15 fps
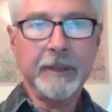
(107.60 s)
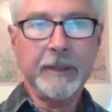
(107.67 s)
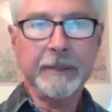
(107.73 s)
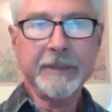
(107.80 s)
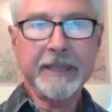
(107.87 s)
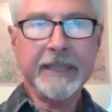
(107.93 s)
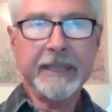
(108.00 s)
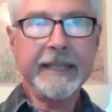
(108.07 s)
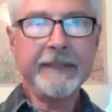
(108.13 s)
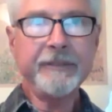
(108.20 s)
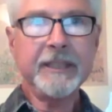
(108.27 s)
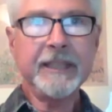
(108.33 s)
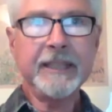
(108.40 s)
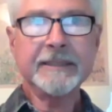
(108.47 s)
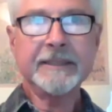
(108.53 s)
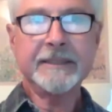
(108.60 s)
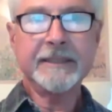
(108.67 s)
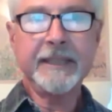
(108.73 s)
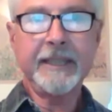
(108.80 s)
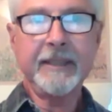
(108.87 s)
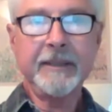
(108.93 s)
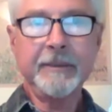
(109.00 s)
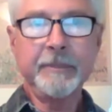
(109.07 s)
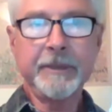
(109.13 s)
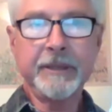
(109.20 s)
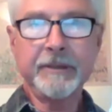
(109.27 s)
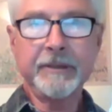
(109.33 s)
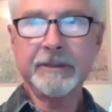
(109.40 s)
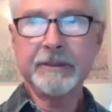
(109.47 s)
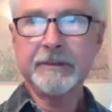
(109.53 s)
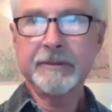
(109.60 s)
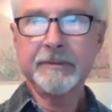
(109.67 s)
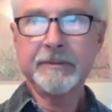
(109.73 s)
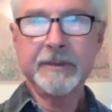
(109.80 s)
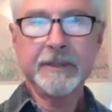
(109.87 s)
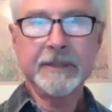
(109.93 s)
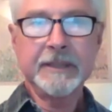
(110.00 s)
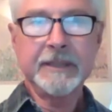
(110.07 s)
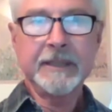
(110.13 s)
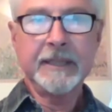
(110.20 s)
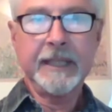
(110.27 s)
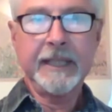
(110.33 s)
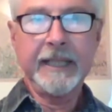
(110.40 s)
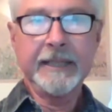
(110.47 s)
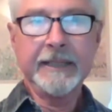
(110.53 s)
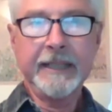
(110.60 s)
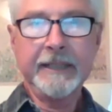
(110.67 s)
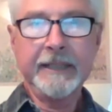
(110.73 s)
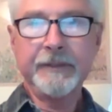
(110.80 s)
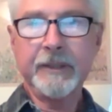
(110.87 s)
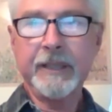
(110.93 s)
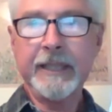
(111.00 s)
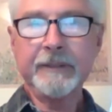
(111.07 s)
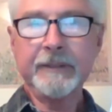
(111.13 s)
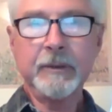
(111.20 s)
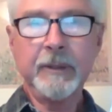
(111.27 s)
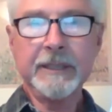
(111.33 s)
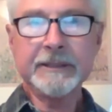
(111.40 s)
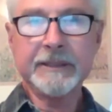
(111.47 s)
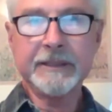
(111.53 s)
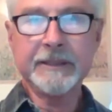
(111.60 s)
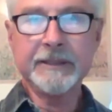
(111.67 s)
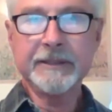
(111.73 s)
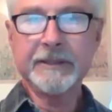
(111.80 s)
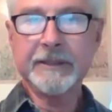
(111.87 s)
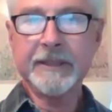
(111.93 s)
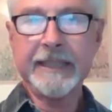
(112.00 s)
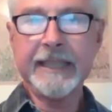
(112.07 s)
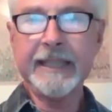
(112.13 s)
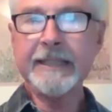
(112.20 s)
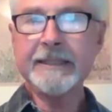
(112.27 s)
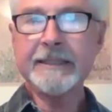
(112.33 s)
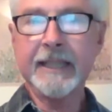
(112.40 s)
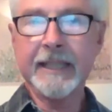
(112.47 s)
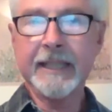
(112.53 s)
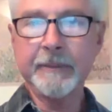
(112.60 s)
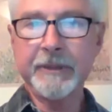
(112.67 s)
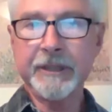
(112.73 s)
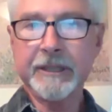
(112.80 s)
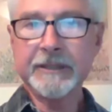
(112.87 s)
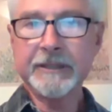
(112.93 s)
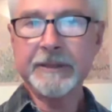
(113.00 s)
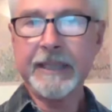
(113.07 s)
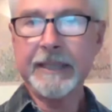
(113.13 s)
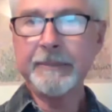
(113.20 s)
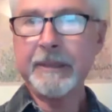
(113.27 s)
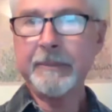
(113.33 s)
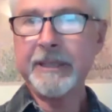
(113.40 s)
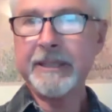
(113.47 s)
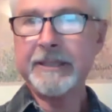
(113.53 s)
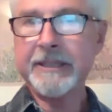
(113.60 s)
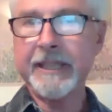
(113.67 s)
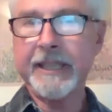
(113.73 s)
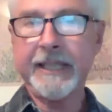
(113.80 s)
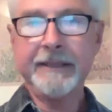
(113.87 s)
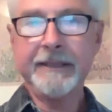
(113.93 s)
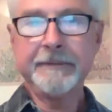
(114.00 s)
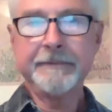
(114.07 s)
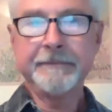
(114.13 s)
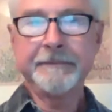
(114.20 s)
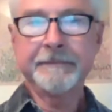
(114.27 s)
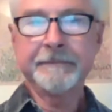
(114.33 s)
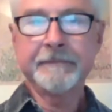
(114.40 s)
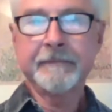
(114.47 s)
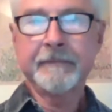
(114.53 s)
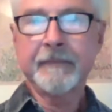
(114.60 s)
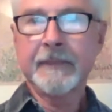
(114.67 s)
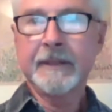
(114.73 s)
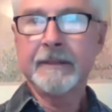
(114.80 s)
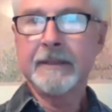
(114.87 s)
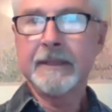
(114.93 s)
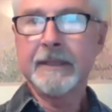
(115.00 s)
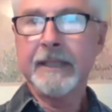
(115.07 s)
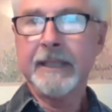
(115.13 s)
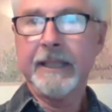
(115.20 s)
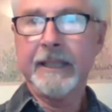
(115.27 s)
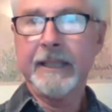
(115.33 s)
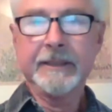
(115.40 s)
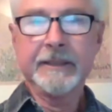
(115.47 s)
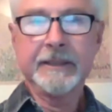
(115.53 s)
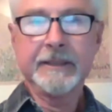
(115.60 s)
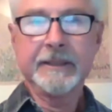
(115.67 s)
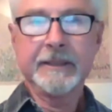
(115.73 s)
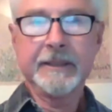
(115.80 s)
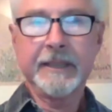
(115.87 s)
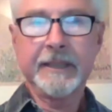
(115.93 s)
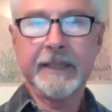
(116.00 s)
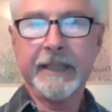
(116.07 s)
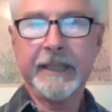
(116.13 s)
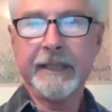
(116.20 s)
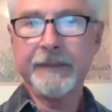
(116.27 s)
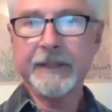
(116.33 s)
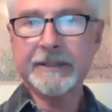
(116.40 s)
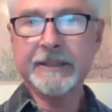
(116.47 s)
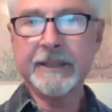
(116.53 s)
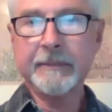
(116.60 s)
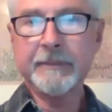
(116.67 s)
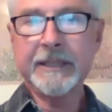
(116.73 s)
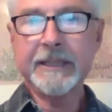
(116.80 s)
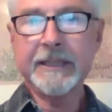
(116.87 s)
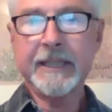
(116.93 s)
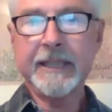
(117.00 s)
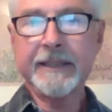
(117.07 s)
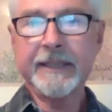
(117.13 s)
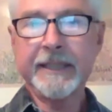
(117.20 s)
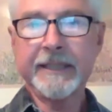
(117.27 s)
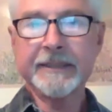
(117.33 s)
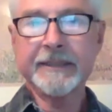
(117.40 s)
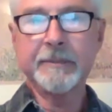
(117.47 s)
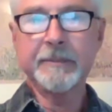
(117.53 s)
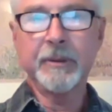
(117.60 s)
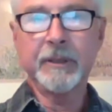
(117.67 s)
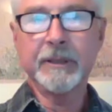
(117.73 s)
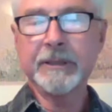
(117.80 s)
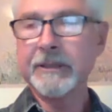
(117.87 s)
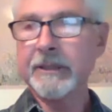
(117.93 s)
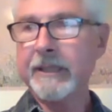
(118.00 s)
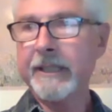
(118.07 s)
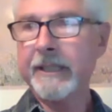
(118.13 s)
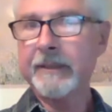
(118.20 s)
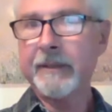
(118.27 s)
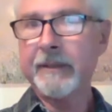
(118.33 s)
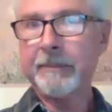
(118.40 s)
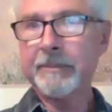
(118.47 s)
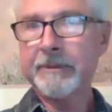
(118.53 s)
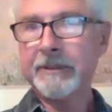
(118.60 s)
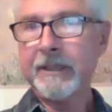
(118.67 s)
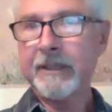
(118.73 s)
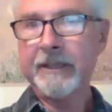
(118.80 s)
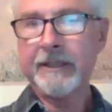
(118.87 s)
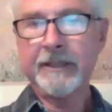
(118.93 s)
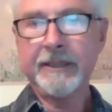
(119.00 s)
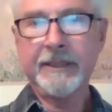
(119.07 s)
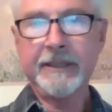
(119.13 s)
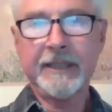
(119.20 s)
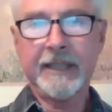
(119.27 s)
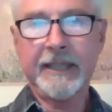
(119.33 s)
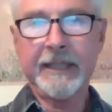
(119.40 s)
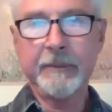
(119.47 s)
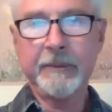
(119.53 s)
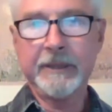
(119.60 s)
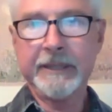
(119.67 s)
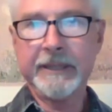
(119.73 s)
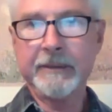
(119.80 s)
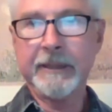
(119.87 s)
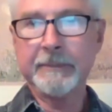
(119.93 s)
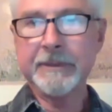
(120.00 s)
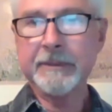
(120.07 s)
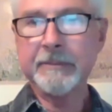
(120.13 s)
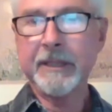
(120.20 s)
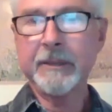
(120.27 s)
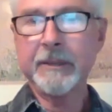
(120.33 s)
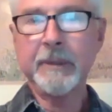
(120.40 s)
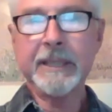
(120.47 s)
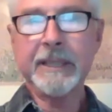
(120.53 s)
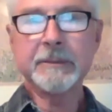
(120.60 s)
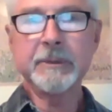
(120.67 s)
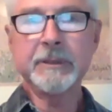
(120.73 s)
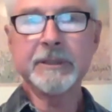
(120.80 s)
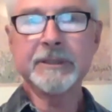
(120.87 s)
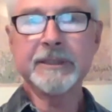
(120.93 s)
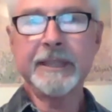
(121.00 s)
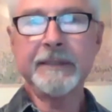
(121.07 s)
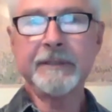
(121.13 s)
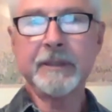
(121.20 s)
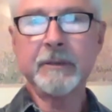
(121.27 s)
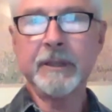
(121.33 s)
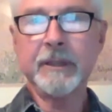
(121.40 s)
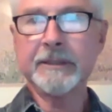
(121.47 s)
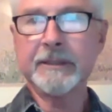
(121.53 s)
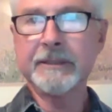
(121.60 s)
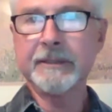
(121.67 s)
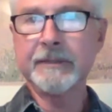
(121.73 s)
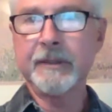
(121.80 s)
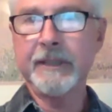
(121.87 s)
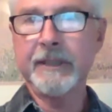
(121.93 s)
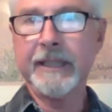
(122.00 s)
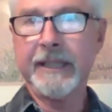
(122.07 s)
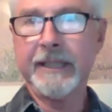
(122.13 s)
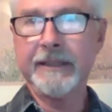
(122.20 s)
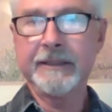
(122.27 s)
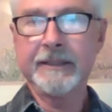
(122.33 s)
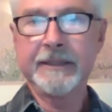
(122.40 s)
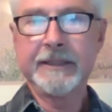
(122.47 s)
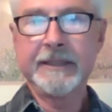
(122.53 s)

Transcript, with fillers: I'm going to have you guys stay on mute, and then if you have questions at any time, you can type them into chat, and if it's something that I think is important to interrupt Jonathan, I will interrupt him. Otherwise, we'll save the questions for the end.